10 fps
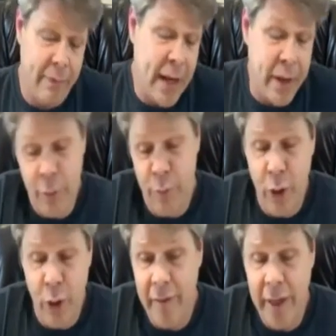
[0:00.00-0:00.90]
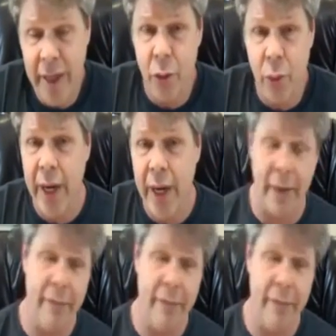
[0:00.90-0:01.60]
fact, you don't even need to read.